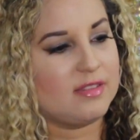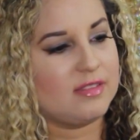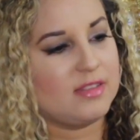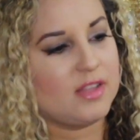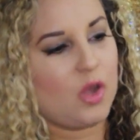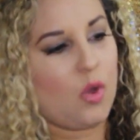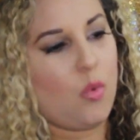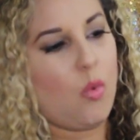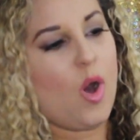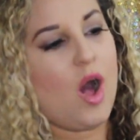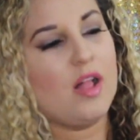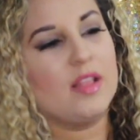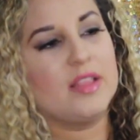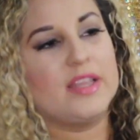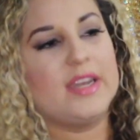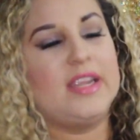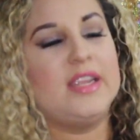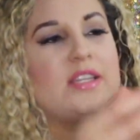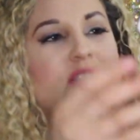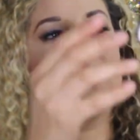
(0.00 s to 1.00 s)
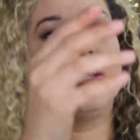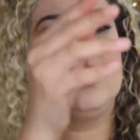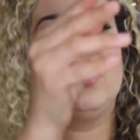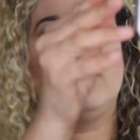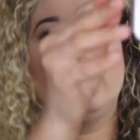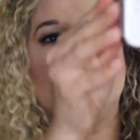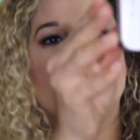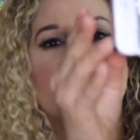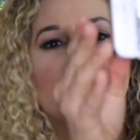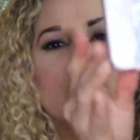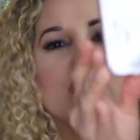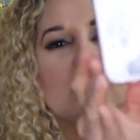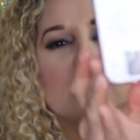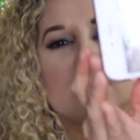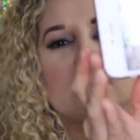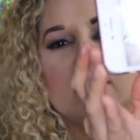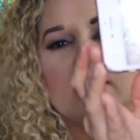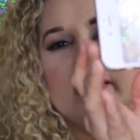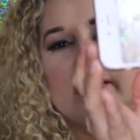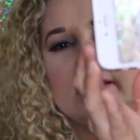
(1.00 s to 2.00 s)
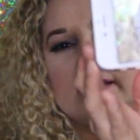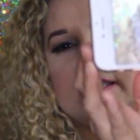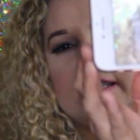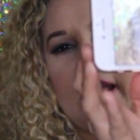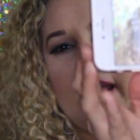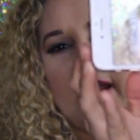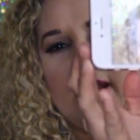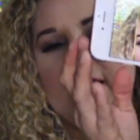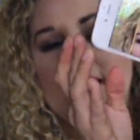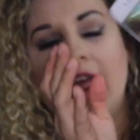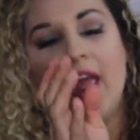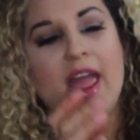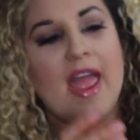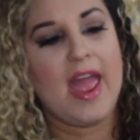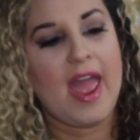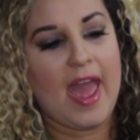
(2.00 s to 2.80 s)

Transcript: the quality too is just insane.